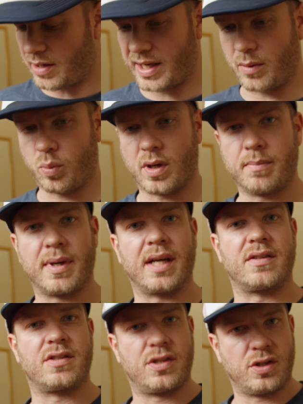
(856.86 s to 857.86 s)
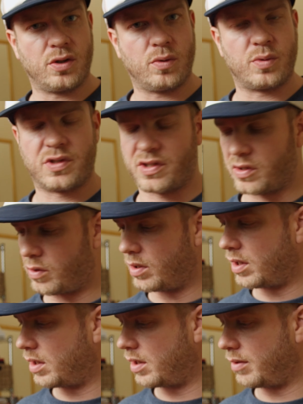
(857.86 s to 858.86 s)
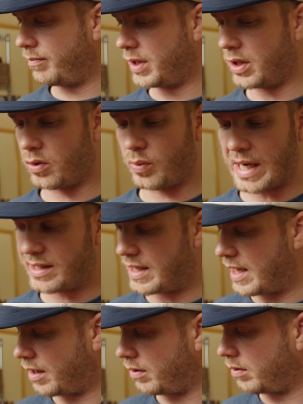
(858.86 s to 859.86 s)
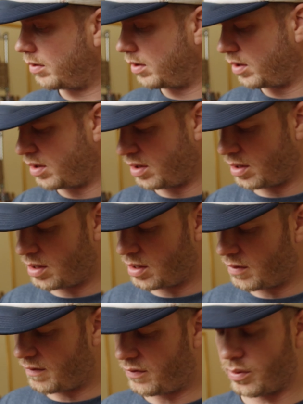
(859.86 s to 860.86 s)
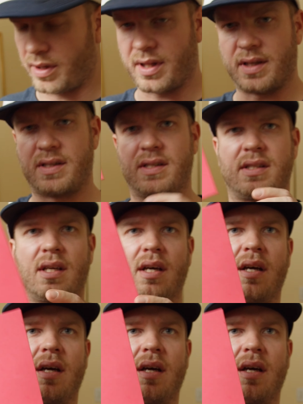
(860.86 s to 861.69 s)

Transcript: out a 1x2, rectangle for this